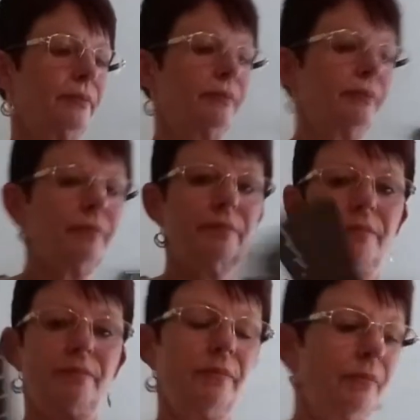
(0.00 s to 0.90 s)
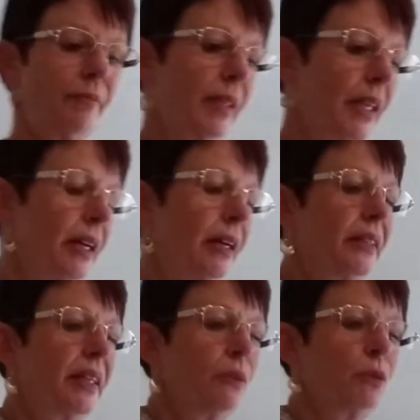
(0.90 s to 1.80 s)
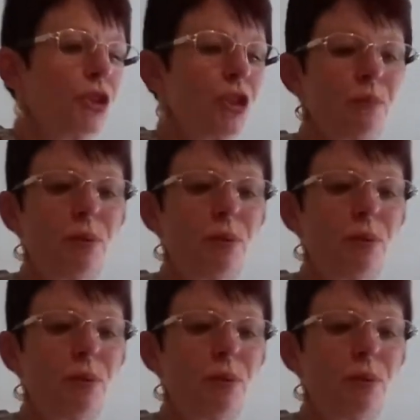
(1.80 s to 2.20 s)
And then I would just